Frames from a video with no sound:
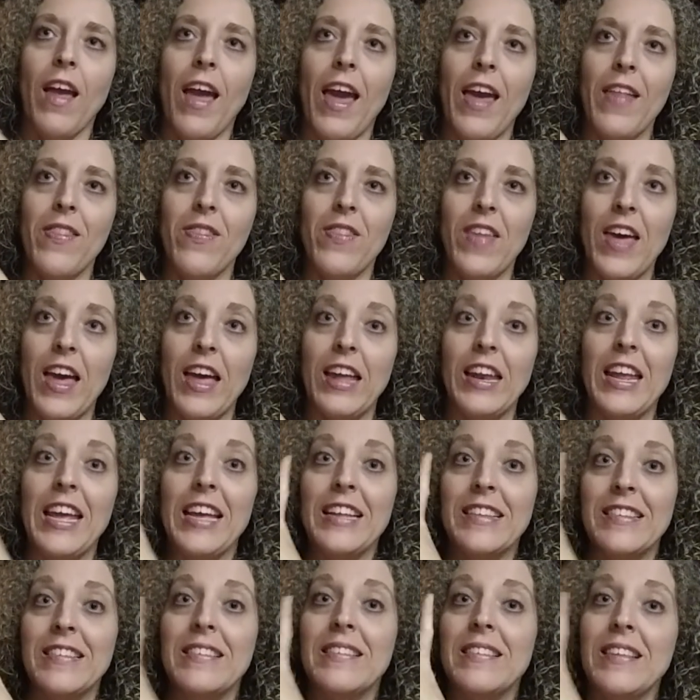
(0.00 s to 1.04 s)
and then
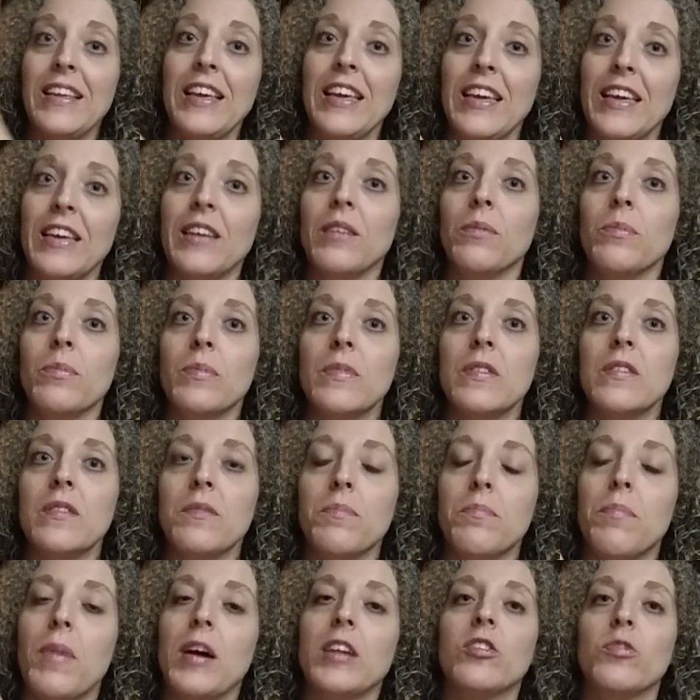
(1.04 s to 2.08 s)
it seems
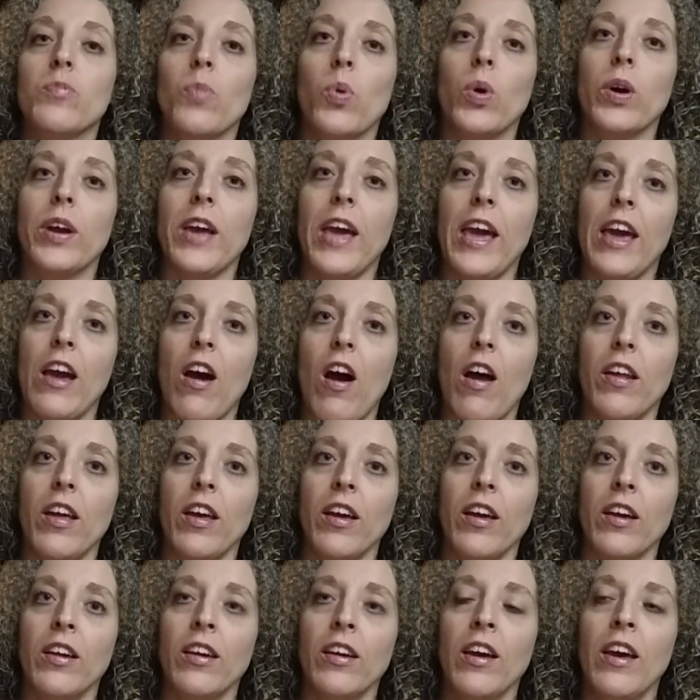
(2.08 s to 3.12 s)
much more
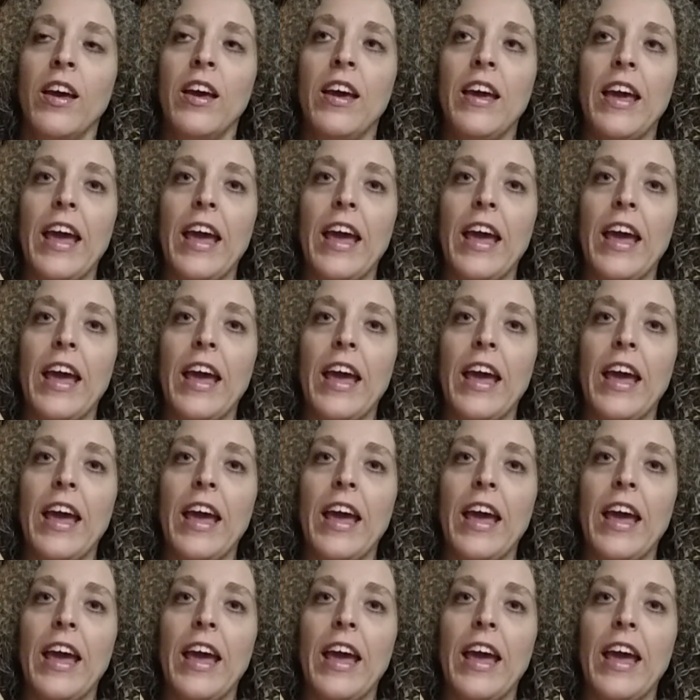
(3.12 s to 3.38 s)
chaotic